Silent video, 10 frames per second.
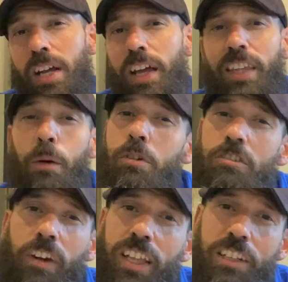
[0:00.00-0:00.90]
and that will
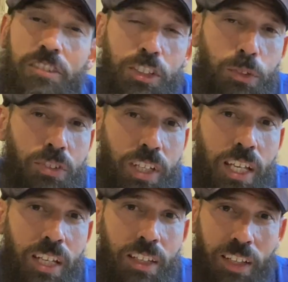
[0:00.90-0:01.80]
greatly reduce the
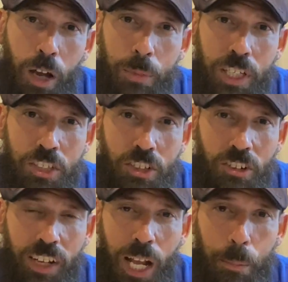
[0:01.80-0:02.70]
heat coming into
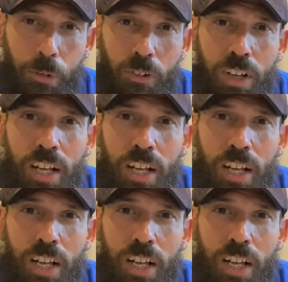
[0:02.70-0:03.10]
your camper.